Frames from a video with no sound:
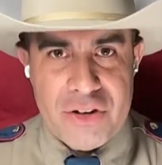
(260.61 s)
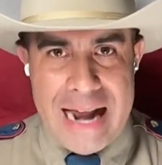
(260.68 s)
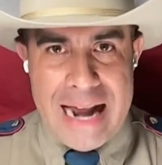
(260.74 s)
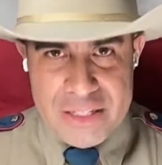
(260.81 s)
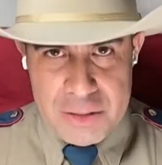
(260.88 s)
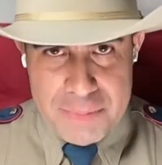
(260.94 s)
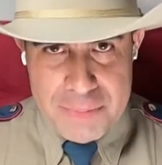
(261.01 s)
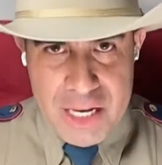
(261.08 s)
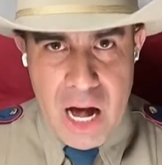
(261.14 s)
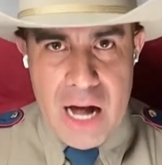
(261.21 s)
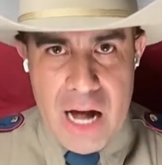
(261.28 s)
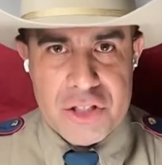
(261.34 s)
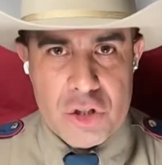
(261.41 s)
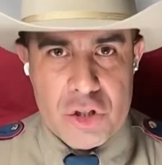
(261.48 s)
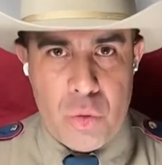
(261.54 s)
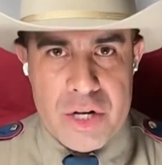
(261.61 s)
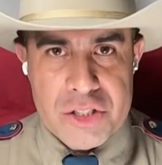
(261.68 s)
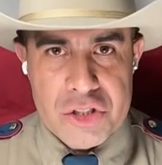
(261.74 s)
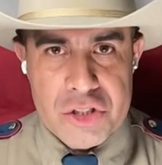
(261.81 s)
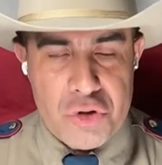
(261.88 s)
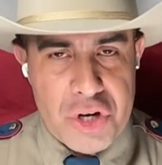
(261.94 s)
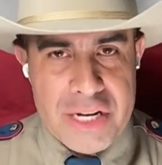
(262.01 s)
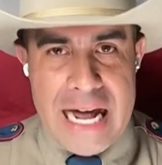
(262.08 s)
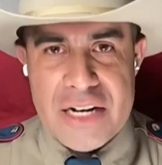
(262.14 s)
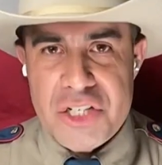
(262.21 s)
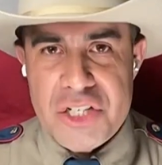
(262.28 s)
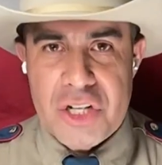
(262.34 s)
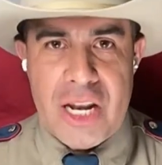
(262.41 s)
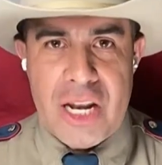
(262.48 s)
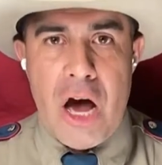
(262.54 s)
There has to be consequences. You cannot
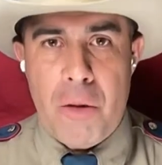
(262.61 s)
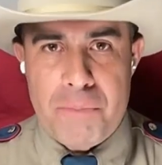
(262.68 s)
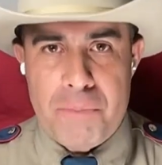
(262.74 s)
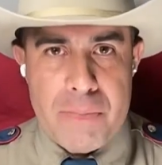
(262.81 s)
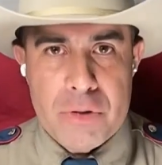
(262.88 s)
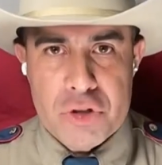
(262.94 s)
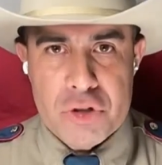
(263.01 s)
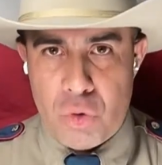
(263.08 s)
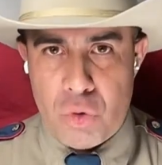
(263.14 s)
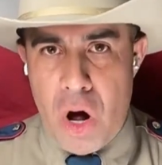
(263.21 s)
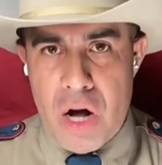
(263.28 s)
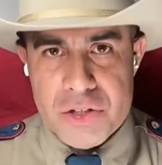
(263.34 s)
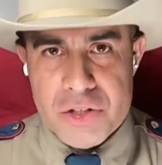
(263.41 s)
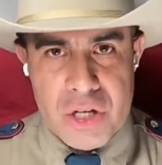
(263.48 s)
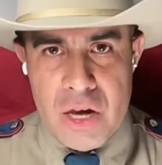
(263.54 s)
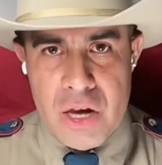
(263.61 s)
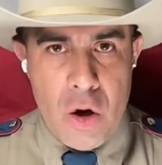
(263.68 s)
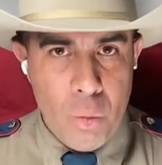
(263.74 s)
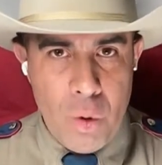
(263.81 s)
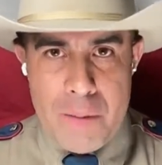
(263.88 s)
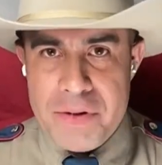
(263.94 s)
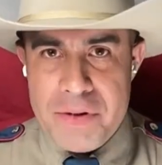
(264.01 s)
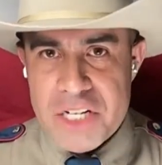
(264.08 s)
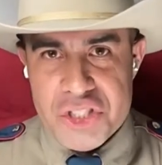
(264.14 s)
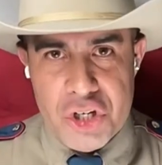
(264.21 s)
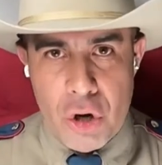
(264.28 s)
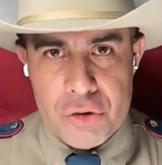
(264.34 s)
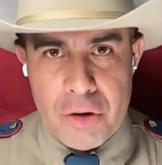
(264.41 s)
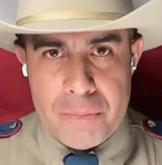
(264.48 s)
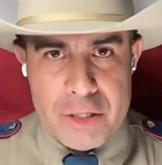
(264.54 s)
just allow people to cross women and
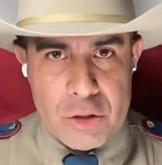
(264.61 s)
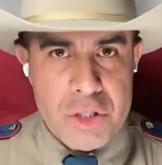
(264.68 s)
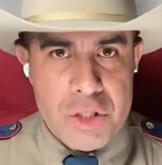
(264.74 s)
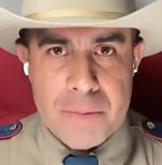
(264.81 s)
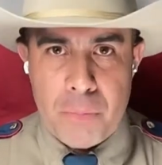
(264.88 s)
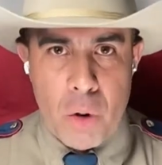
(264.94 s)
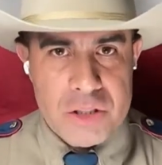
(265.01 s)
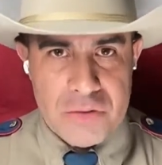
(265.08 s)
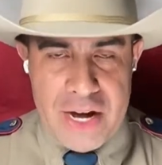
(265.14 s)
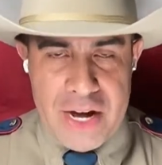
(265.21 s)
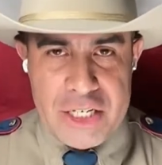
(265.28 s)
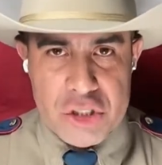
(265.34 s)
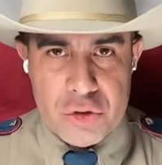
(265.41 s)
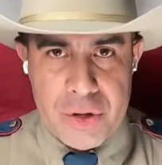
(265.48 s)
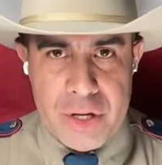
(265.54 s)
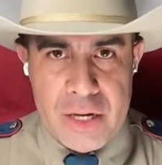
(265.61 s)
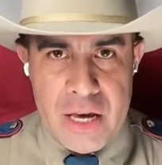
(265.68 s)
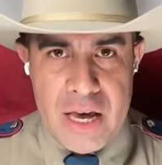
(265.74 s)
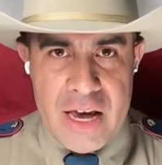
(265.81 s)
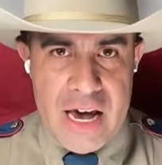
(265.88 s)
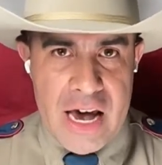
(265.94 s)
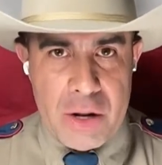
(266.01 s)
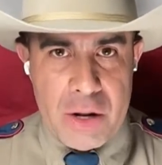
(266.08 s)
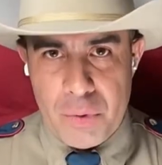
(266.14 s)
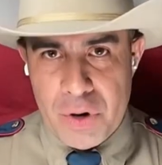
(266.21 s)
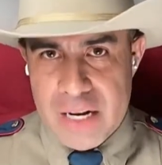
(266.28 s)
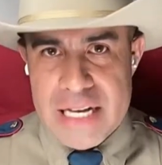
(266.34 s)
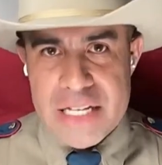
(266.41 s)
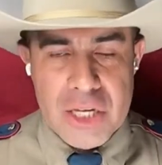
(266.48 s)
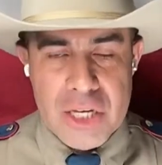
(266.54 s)
children between the ports of entry and then
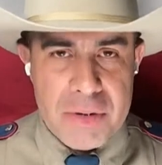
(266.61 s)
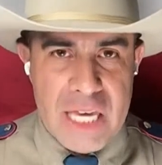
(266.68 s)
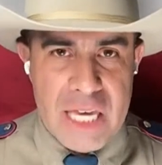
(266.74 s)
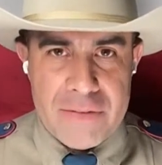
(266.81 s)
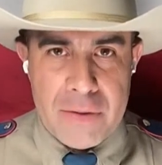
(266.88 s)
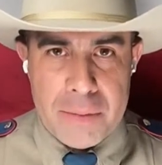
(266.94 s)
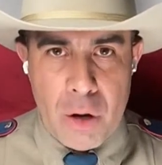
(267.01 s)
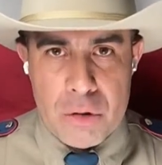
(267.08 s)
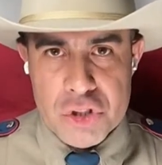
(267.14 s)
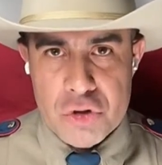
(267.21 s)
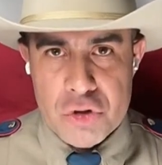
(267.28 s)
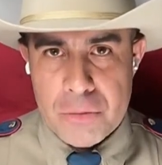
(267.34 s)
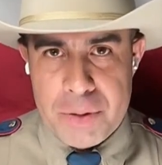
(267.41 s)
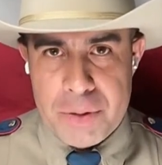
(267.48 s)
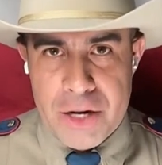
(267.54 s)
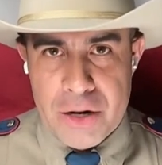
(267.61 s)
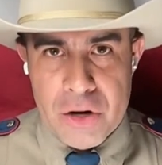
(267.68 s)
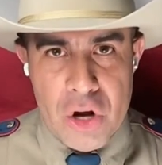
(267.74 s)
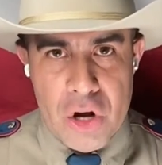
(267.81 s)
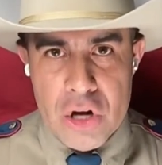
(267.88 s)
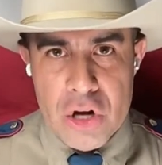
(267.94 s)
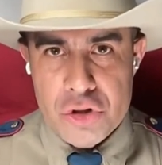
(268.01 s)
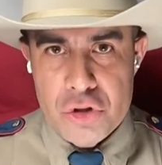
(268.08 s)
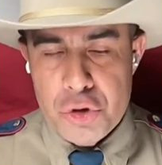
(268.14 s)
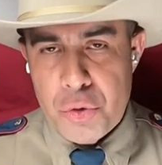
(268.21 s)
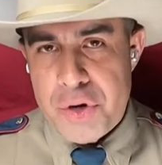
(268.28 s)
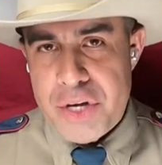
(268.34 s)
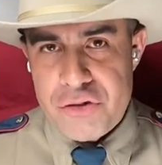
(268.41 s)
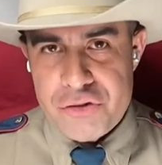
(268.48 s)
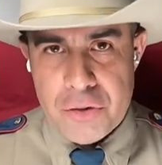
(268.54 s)
release them and give them a notice to appear two,
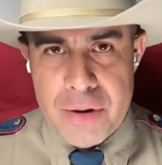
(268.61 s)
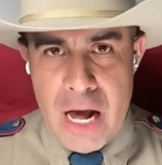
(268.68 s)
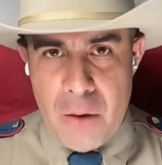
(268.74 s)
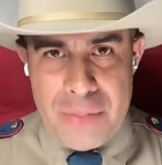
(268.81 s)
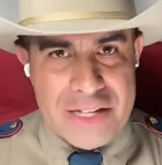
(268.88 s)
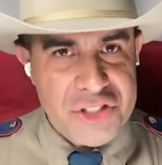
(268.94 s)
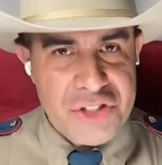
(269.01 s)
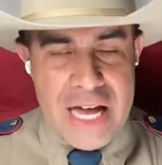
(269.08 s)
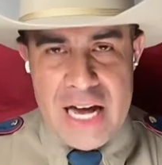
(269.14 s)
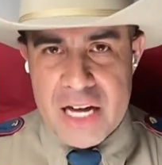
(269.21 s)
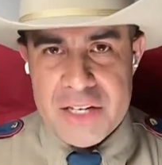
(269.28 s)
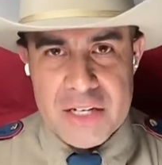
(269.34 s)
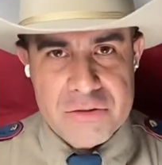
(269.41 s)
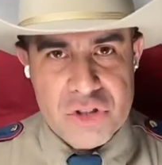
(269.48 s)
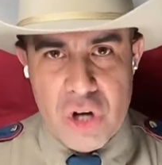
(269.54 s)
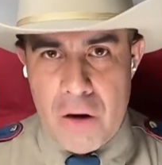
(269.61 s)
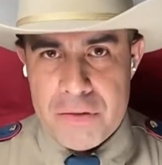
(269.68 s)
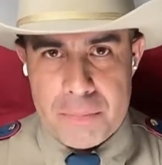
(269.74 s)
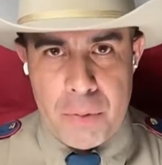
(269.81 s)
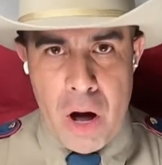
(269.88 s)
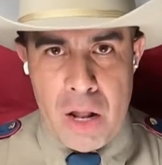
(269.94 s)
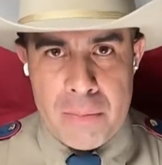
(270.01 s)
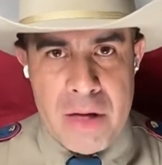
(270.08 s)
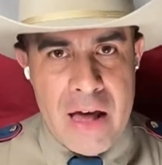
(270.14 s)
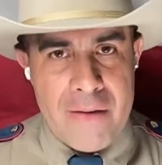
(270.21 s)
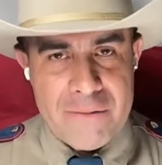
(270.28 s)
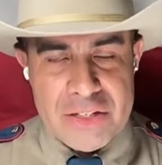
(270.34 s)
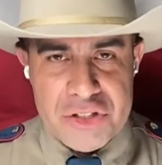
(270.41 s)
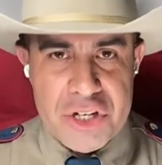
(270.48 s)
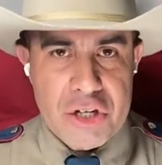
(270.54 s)
three years from now. That's not going to solve the problem.
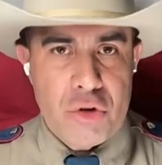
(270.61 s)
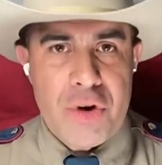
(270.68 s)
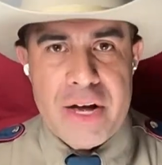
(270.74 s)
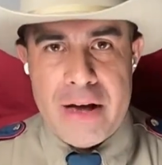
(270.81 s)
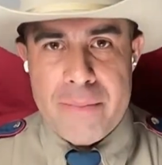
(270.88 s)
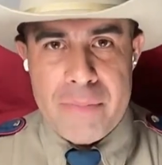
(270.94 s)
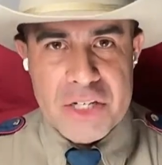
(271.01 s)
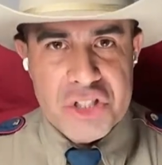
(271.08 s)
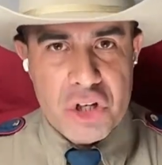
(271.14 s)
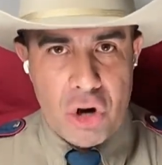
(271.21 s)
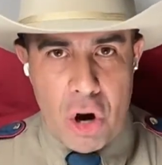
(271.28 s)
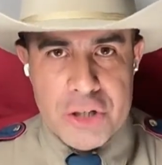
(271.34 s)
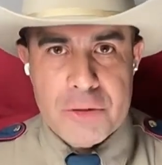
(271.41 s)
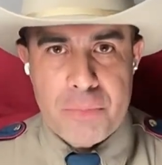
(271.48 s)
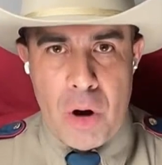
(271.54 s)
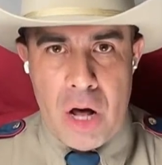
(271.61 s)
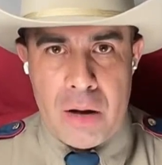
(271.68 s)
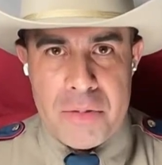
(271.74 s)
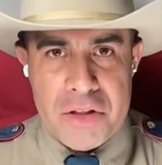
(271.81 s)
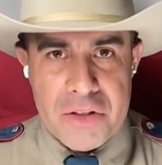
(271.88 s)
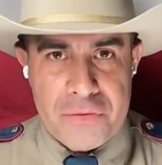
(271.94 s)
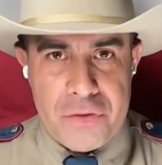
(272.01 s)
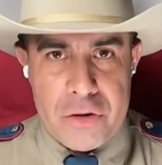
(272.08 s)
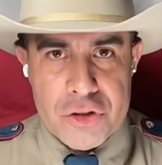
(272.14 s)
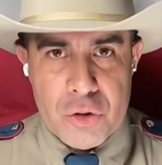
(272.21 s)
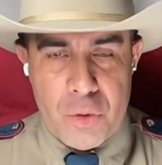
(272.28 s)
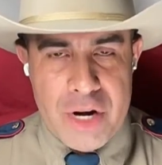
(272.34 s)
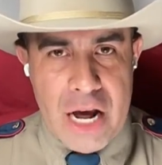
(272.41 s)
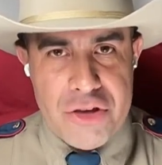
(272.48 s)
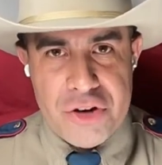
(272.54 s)
That's going to create a much larger problem in the future
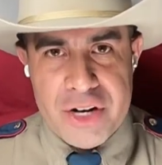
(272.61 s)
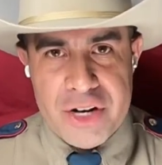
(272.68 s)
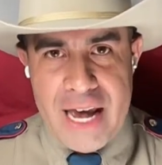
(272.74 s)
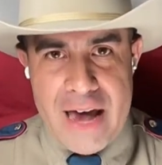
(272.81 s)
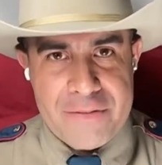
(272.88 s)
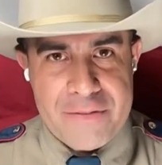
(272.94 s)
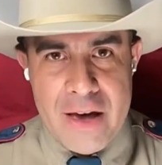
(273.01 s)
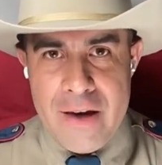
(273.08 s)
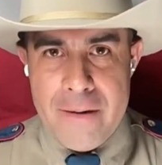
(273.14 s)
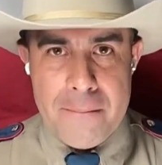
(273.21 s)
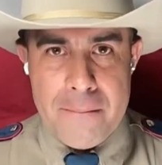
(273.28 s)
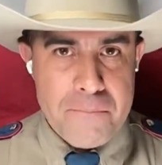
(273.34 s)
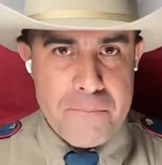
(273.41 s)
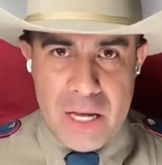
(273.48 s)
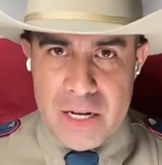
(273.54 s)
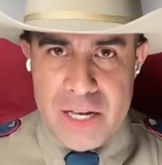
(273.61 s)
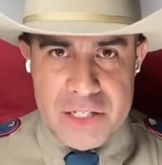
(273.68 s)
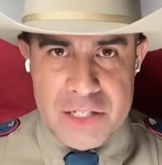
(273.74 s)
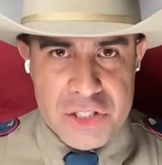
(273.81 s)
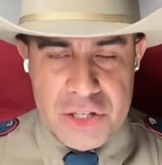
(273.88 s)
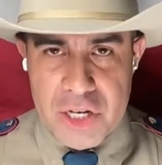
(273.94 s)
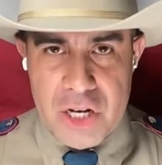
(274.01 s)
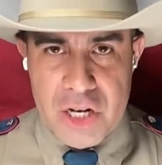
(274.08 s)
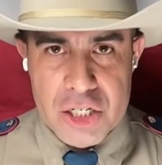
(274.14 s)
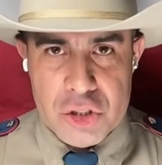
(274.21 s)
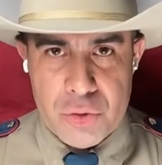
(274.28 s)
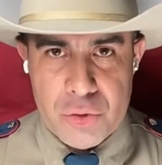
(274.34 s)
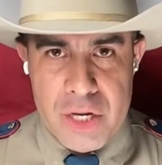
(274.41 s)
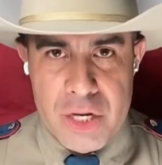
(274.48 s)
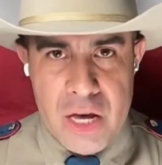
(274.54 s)
where now you're going to have millions in the
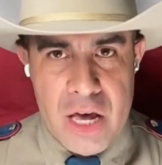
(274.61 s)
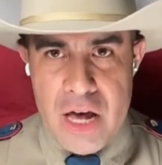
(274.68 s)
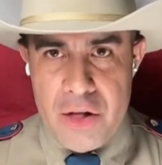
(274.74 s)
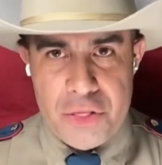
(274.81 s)
country.